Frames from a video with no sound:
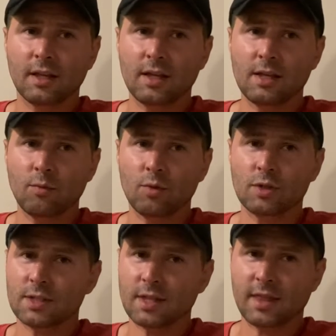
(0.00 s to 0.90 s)
it
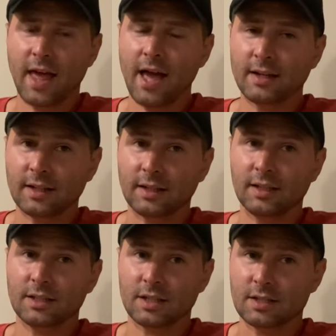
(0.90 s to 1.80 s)
was that
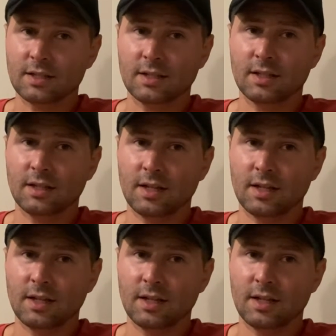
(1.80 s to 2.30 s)
delicious.